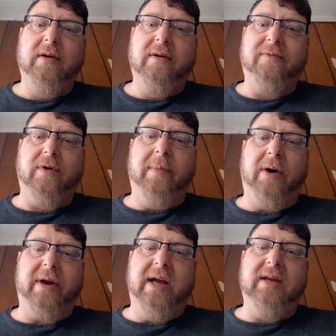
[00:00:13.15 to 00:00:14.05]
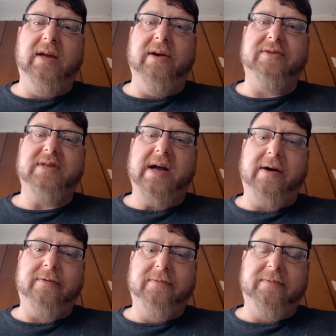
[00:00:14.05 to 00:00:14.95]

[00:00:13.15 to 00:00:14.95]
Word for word: for about eight years now.